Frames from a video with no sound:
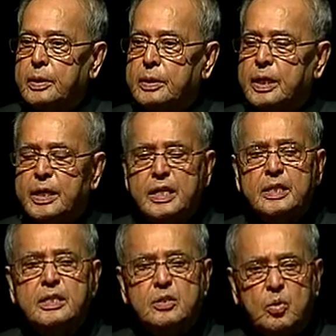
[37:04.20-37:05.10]
The rich
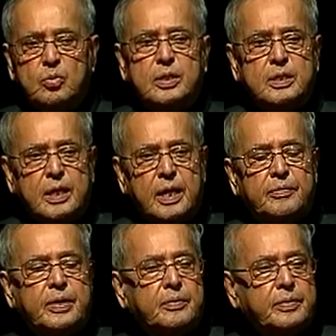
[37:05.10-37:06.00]
resources are
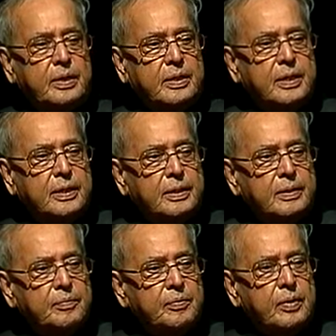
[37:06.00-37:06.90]
available here,
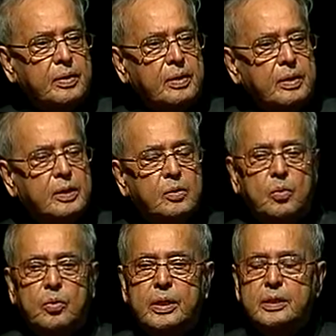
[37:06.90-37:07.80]

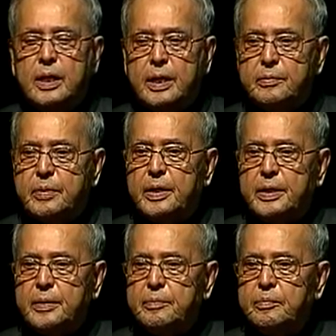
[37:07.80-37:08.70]
including the
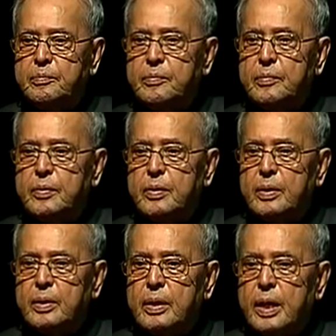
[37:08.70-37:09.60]
library
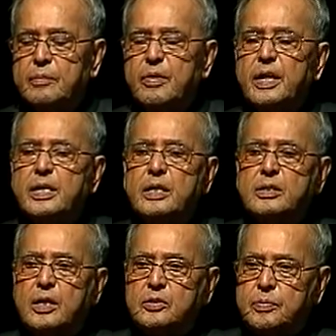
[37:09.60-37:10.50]
and various
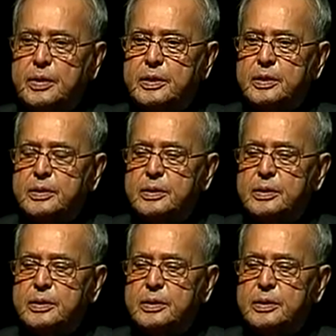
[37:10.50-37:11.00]
aspects.